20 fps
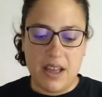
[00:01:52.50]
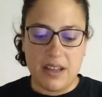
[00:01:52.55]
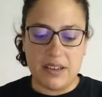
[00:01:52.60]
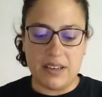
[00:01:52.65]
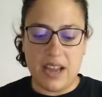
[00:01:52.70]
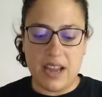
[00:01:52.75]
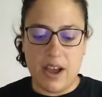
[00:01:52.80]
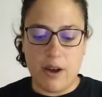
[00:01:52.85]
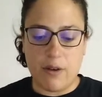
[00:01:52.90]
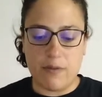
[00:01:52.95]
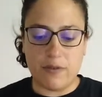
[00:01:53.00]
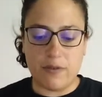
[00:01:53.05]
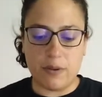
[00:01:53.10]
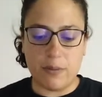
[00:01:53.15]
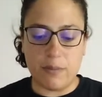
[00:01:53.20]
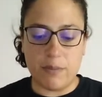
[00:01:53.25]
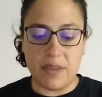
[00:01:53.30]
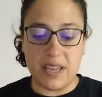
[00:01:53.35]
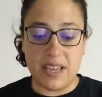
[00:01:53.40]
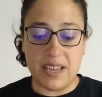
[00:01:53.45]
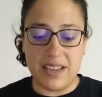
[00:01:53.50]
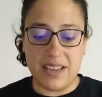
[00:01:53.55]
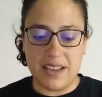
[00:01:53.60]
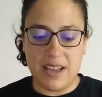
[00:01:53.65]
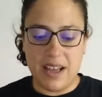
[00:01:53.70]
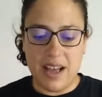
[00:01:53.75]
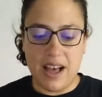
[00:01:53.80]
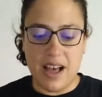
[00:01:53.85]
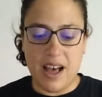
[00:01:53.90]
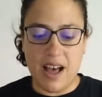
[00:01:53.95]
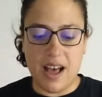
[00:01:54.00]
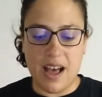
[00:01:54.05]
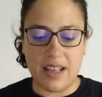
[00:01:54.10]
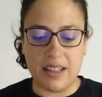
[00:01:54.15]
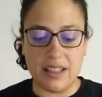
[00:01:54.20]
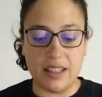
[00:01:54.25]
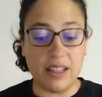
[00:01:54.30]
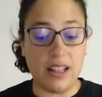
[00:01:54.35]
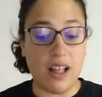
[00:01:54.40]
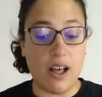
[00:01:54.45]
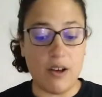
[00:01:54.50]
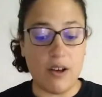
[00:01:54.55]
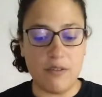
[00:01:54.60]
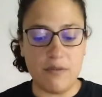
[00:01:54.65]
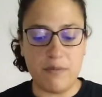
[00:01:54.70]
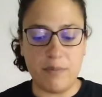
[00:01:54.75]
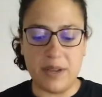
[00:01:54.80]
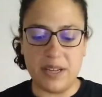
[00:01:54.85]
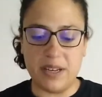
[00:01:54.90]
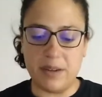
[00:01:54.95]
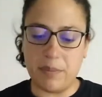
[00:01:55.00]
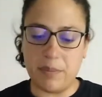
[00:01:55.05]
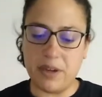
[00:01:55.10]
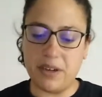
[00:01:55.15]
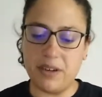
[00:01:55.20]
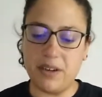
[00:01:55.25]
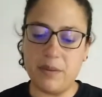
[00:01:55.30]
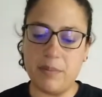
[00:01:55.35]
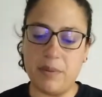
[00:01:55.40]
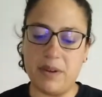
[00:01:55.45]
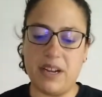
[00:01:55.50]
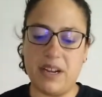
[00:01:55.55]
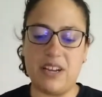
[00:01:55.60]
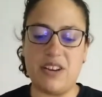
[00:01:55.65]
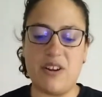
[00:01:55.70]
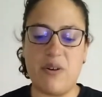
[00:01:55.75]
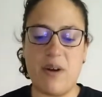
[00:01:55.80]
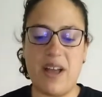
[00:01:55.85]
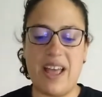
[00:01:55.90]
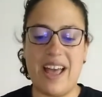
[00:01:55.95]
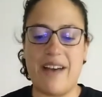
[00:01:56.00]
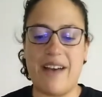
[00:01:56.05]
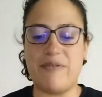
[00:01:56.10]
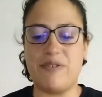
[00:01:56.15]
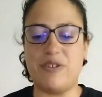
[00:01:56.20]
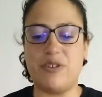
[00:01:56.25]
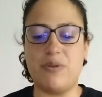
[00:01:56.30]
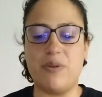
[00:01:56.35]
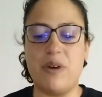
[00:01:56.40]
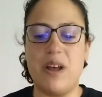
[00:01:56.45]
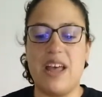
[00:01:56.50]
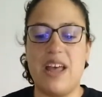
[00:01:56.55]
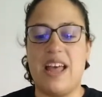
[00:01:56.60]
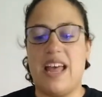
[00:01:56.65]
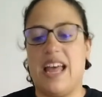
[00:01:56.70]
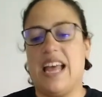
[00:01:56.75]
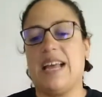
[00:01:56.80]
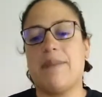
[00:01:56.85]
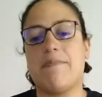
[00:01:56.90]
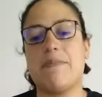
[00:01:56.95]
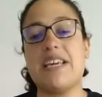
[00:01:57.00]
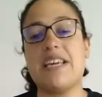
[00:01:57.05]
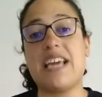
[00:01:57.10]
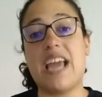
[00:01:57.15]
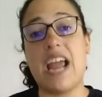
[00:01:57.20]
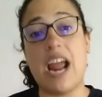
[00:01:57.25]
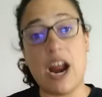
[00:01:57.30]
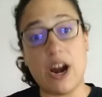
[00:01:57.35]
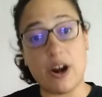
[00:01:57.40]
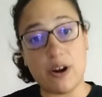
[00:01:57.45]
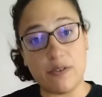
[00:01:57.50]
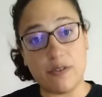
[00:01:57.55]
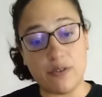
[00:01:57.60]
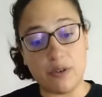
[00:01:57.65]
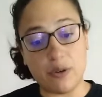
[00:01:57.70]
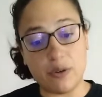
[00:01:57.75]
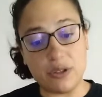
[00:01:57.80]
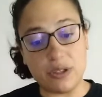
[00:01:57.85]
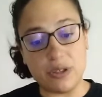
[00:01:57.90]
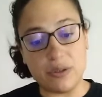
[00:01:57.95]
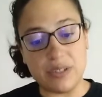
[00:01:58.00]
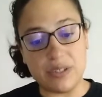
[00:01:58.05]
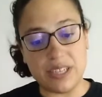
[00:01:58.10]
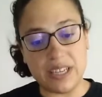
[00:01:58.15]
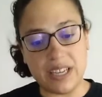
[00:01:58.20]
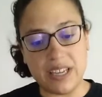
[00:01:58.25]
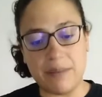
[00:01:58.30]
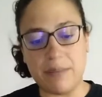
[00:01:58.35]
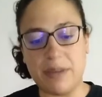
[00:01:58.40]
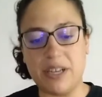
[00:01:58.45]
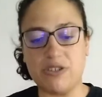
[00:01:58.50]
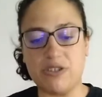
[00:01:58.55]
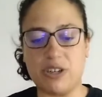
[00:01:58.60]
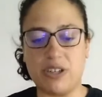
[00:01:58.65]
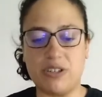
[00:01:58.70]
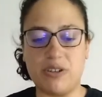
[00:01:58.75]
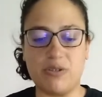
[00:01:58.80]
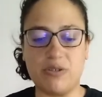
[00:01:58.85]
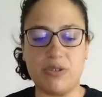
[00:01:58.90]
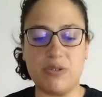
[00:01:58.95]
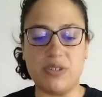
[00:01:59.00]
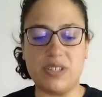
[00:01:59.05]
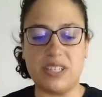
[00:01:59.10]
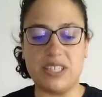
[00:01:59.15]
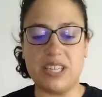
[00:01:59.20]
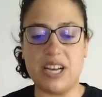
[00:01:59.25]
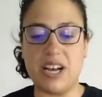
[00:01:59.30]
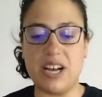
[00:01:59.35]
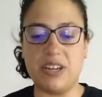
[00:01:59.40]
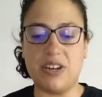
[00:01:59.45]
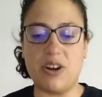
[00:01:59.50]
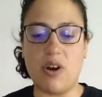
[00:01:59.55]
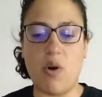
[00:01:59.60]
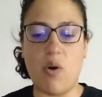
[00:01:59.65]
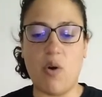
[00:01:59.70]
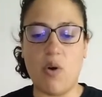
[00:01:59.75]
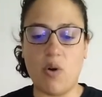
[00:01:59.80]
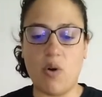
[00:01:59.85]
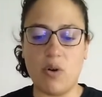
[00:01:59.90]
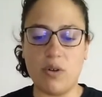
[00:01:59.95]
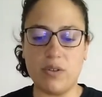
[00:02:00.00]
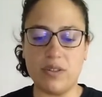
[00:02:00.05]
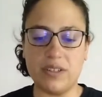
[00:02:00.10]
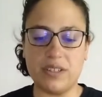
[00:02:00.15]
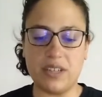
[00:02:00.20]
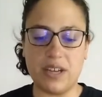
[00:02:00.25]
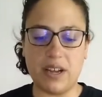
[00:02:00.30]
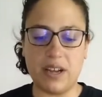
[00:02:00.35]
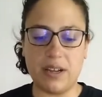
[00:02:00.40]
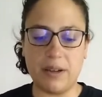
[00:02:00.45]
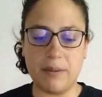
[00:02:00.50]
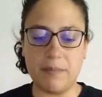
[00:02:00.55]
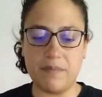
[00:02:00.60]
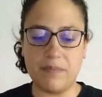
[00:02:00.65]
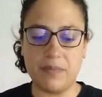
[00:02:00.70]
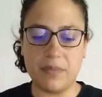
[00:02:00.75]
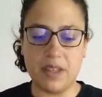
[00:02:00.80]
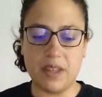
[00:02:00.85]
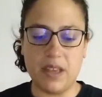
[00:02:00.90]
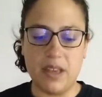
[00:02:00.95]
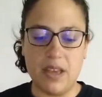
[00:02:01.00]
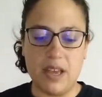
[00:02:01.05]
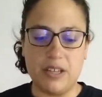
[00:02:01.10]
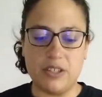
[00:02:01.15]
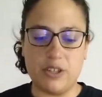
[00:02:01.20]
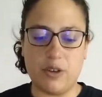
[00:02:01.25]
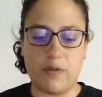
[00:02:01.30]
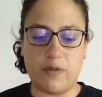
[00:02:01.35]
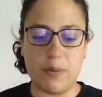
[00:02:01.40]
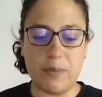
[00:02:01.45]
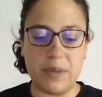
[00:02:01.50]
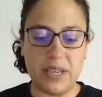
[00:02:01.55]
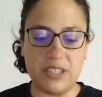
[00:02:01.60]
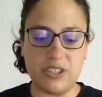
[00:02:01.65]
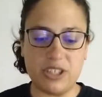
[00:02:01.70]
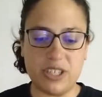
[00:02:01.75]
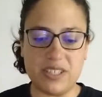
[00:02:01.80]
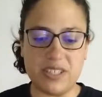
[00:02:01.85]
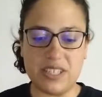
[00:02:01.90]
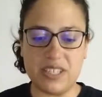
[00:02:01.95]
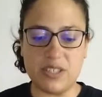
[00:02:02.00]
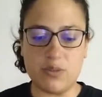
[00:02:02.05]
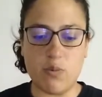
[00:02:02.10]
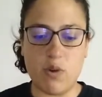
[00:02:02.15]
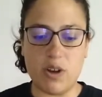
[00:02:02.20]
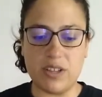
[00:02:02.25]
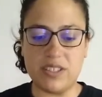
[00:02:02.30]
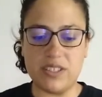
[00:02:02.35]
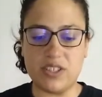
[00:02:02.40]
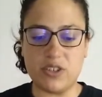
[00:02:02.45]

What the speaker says: Now for me, I love peanut butter, but I know I have to be careful using it. Make sure I don't use a ton all the time. So for me, just this one